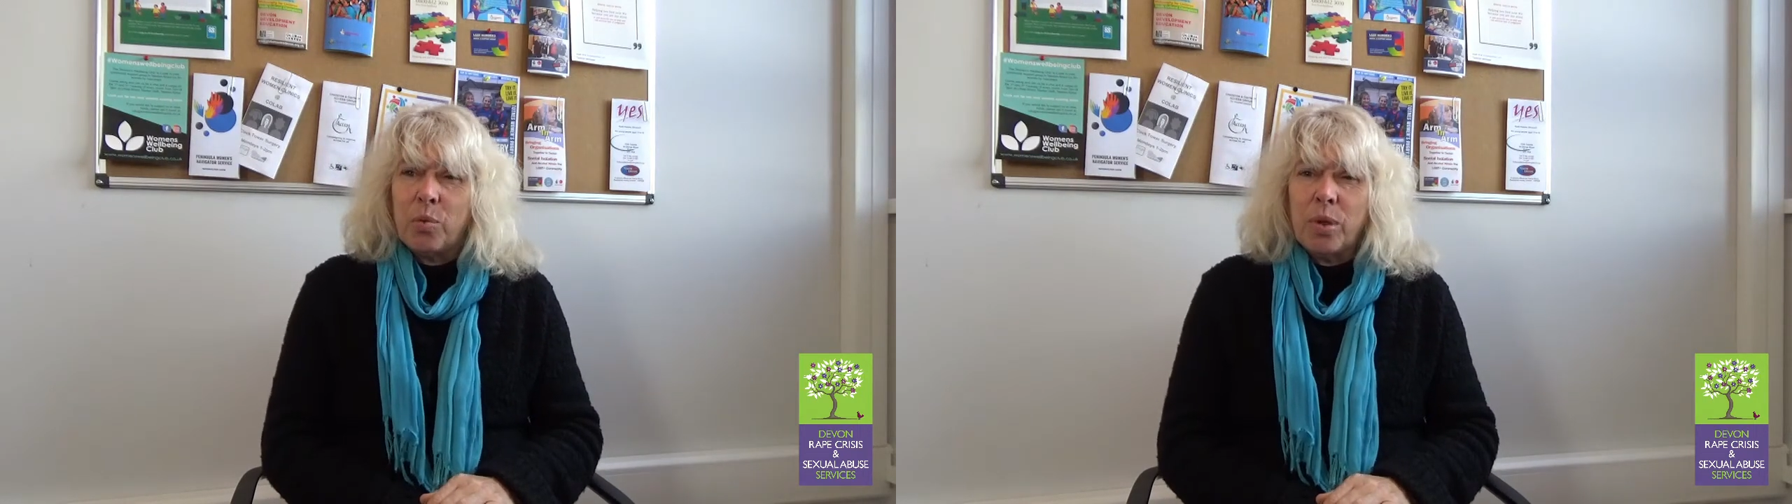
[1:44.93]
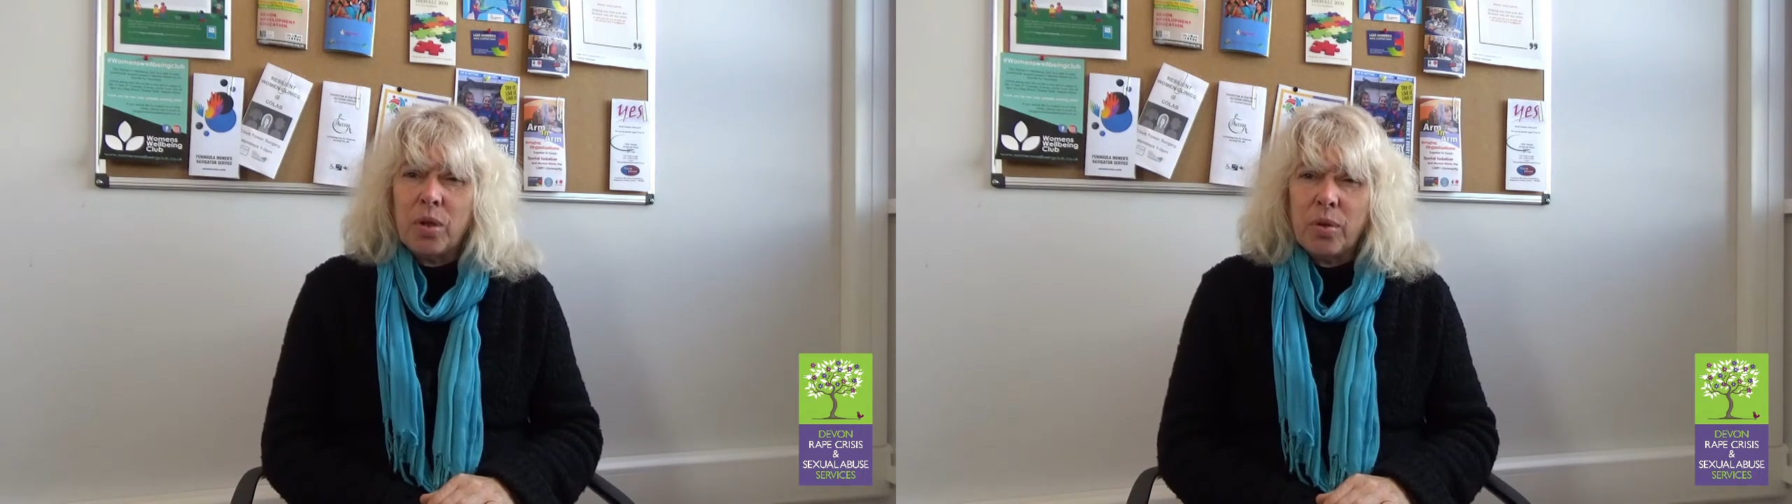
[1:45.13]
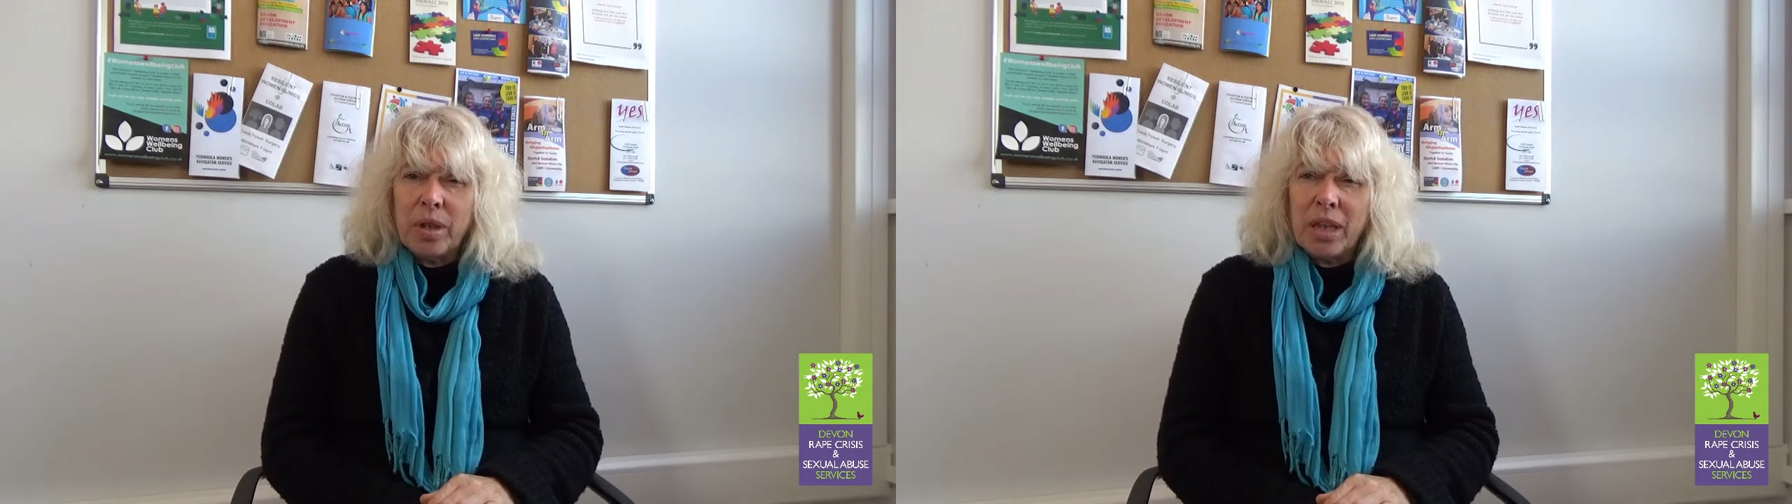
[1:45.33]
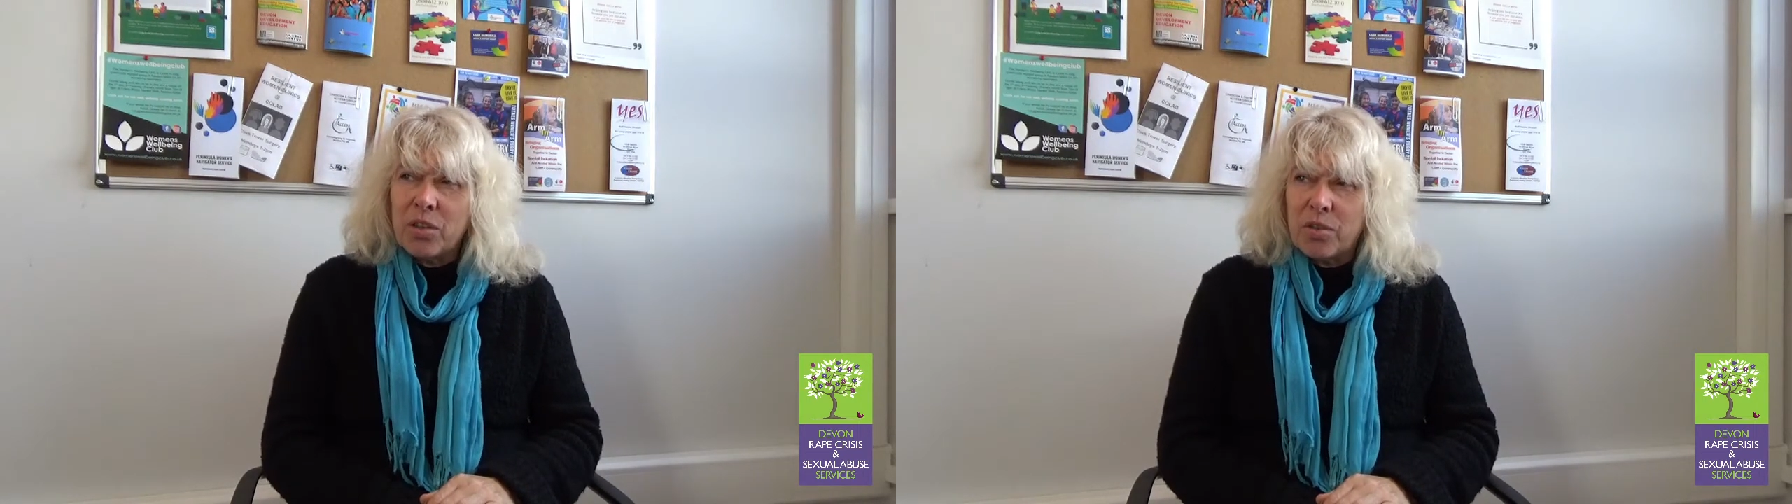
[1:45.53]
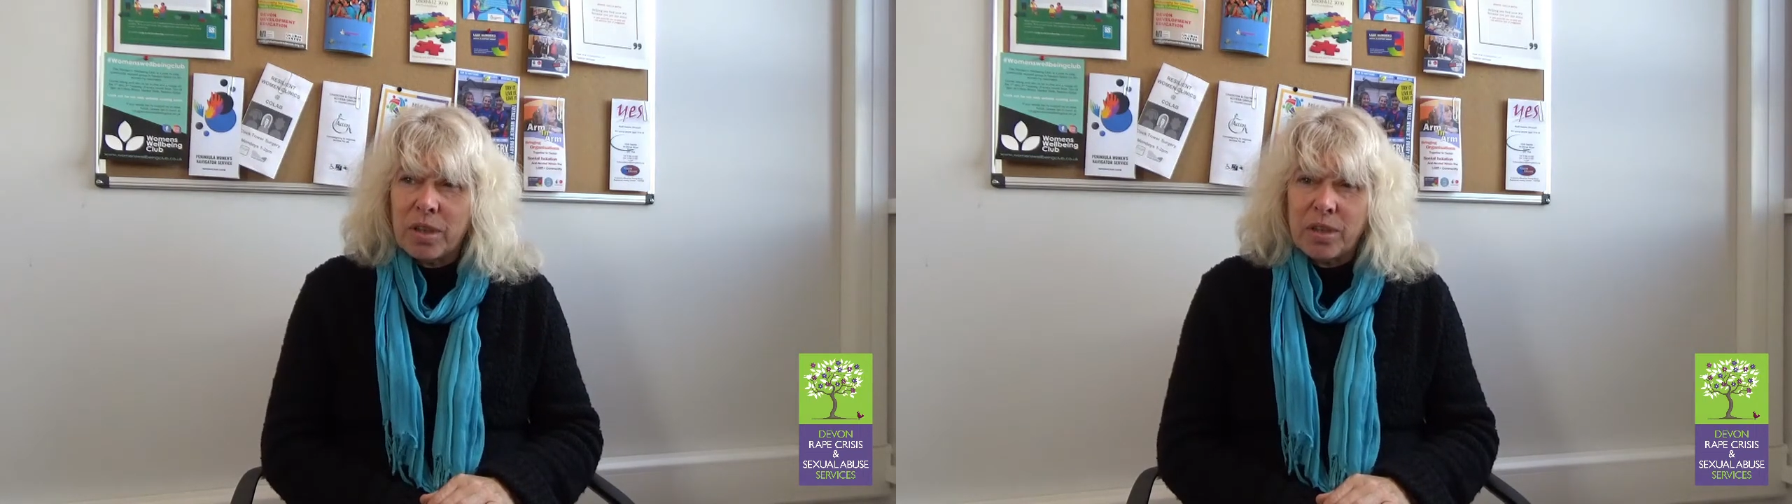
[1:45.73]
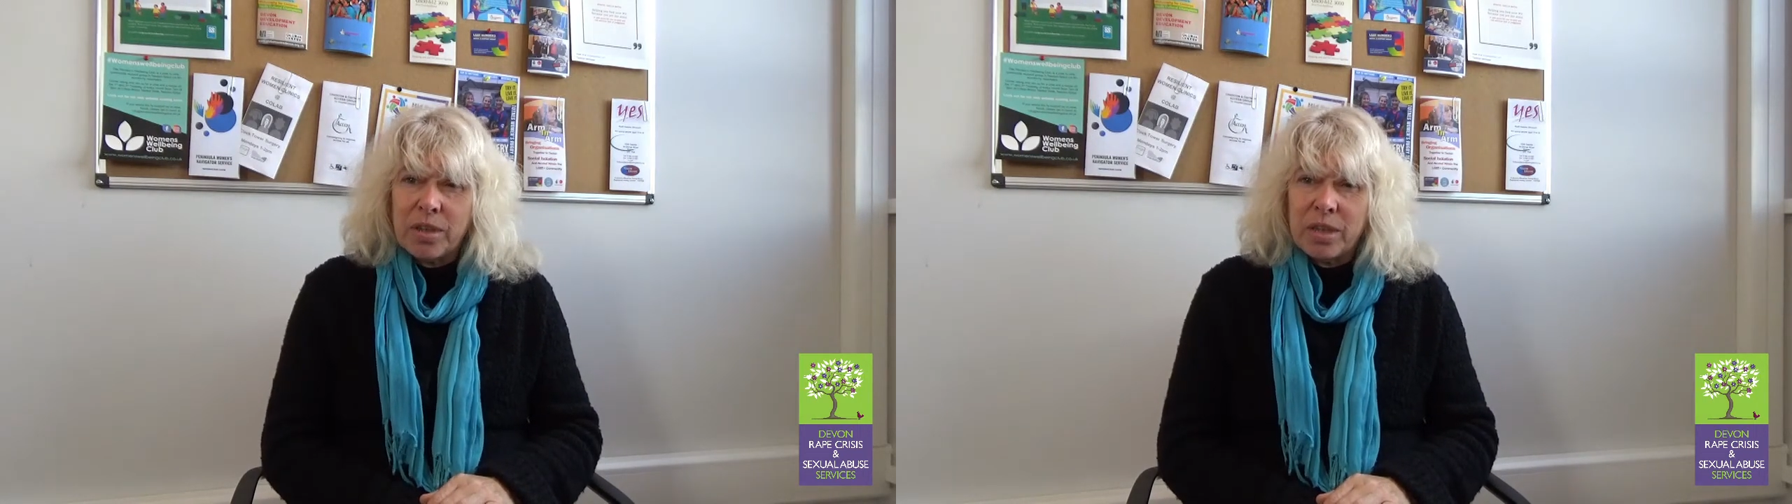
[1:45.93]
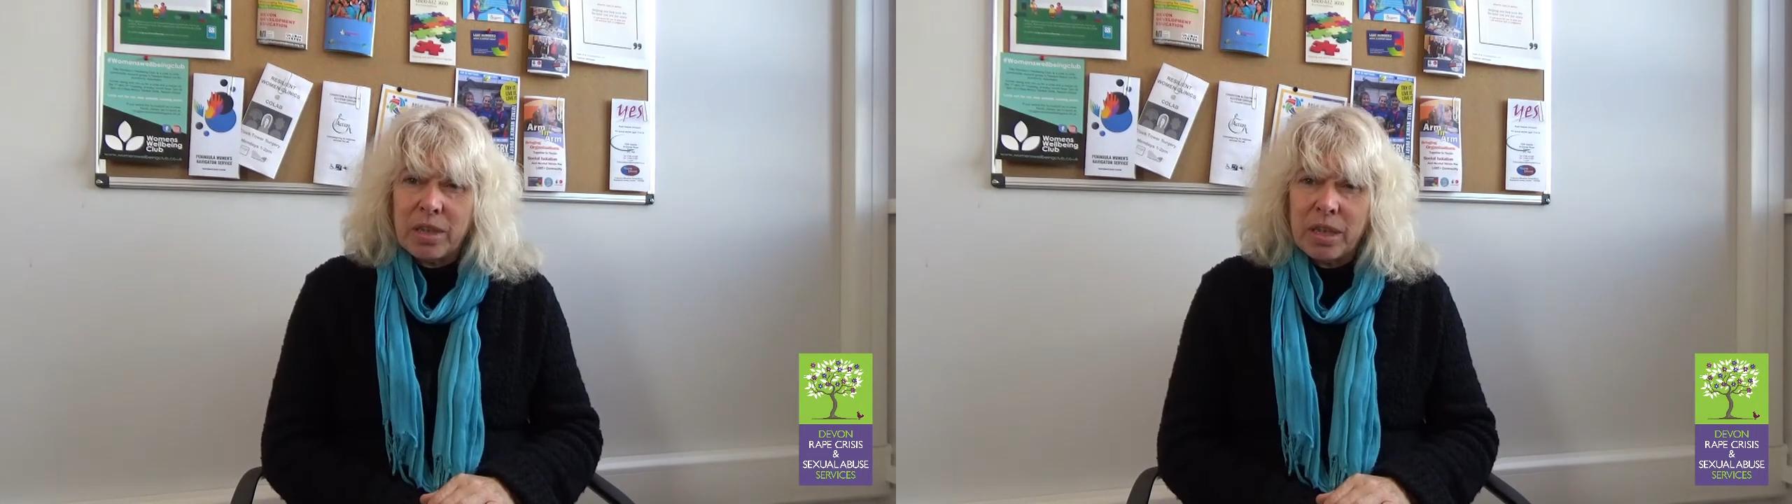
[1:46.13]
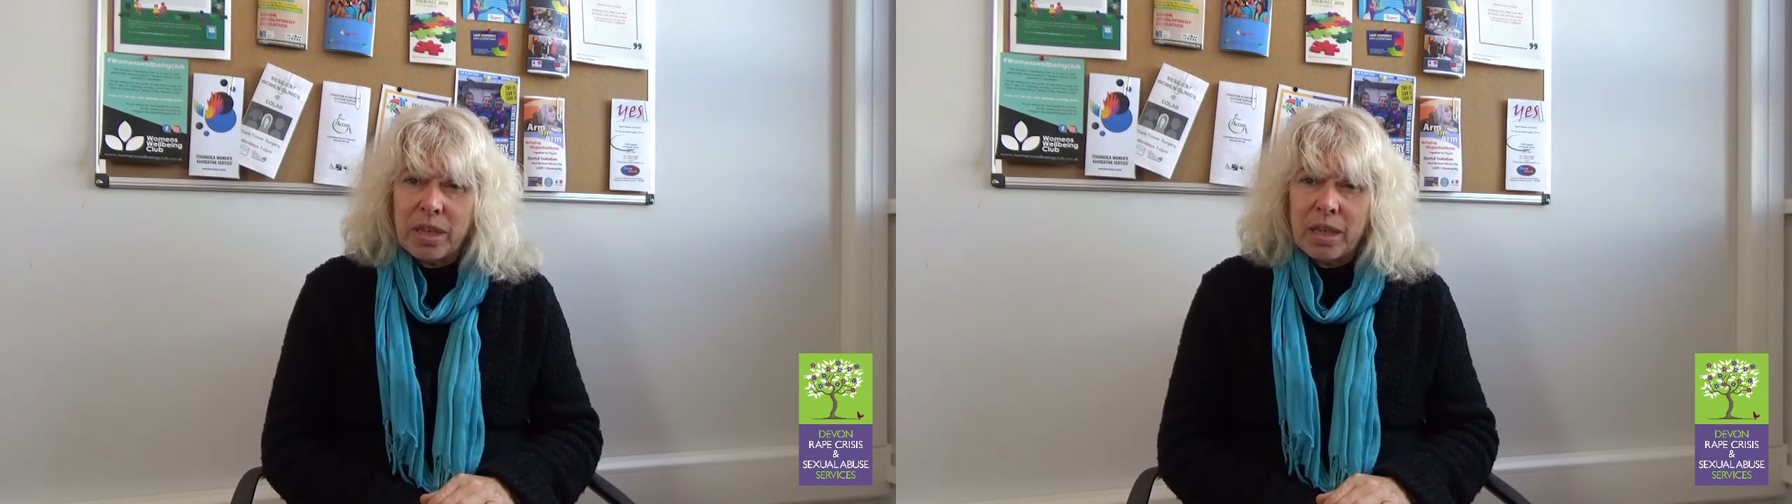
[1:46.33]
We're not interested
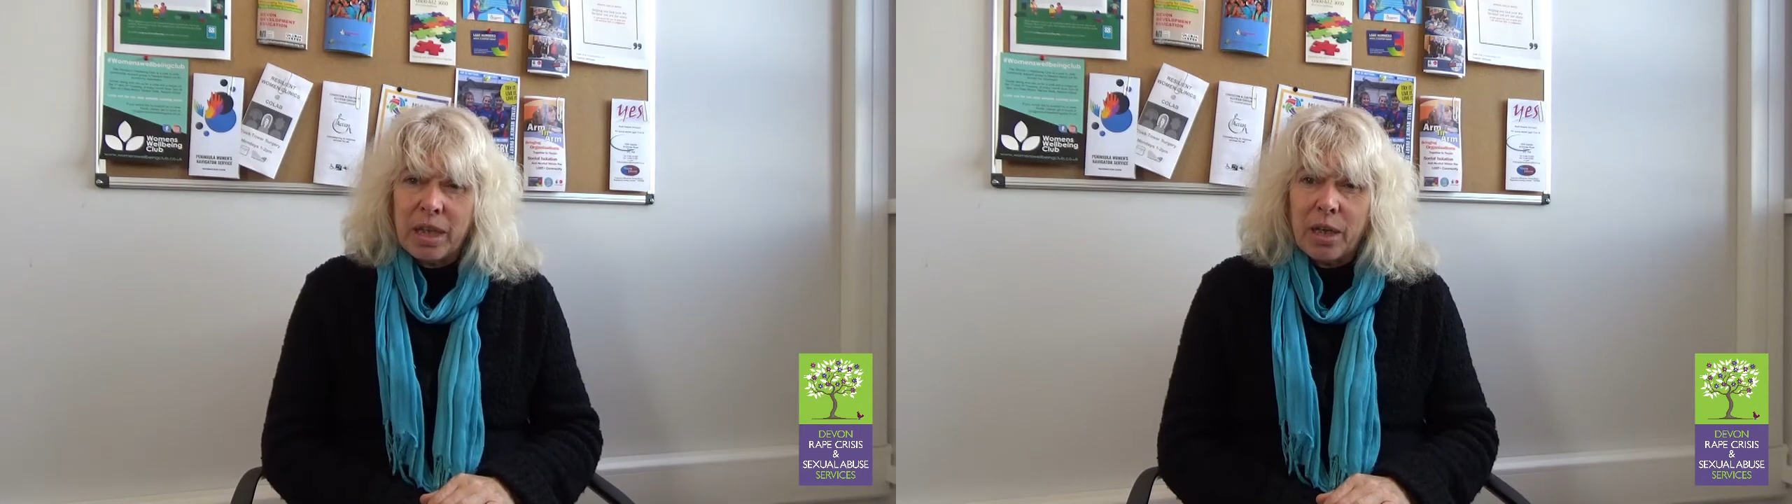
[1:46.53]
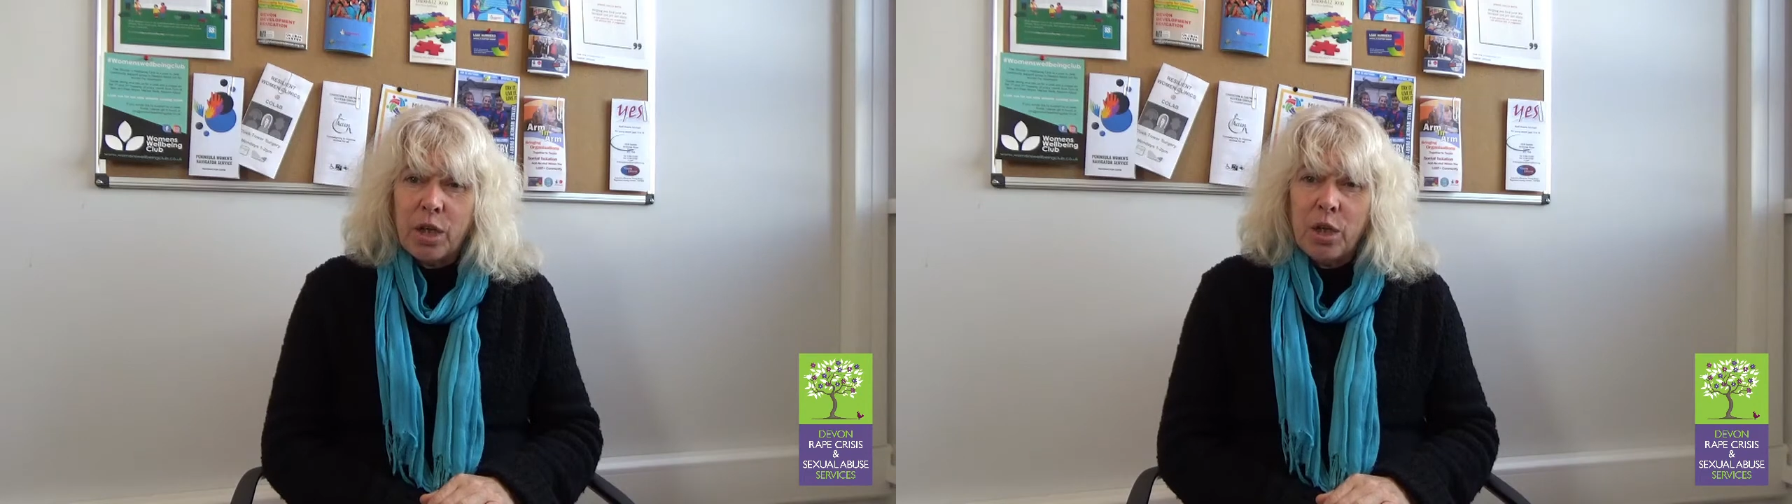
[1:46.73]
in that.